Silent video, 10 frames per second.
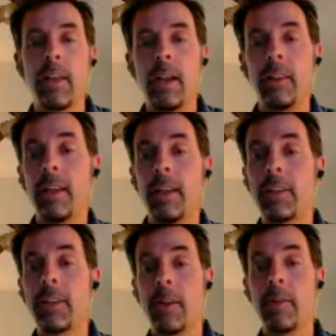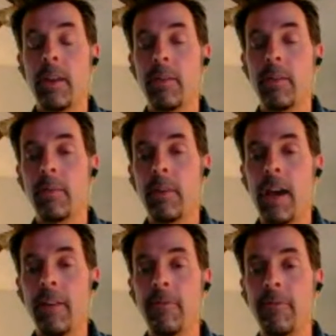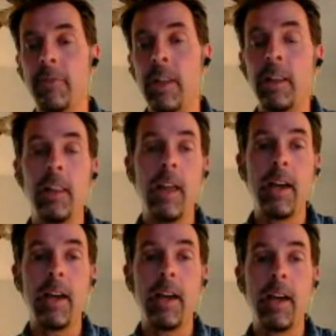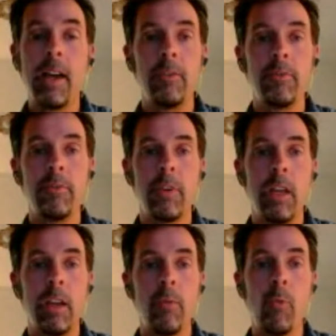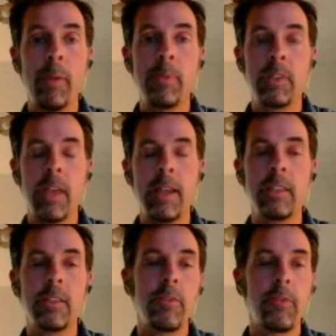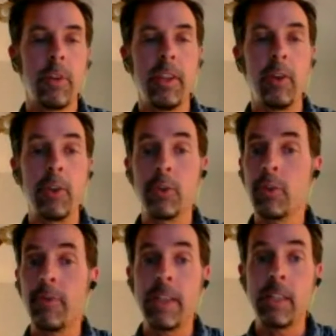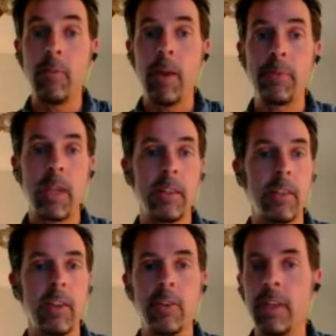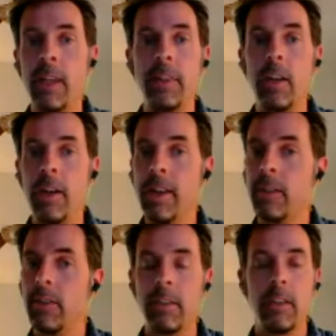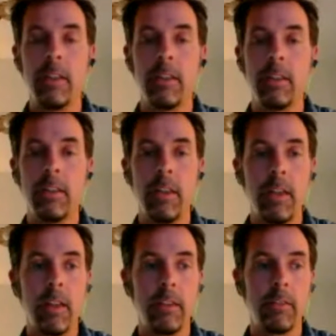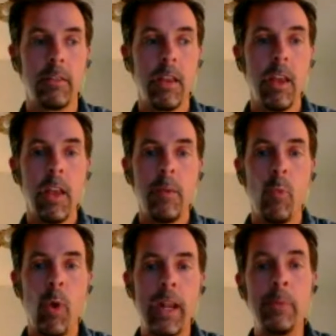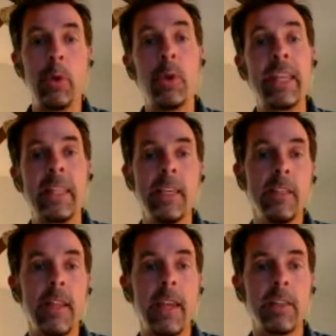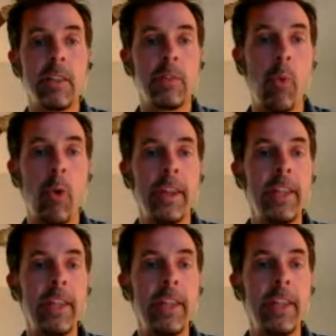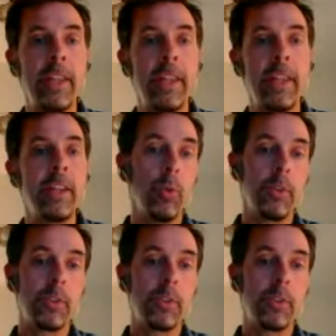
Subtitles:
Like you said, I've done a lot of websites, for, user-facing websites that you see on the internet. Uh, what I'm doing these days is more internal tools.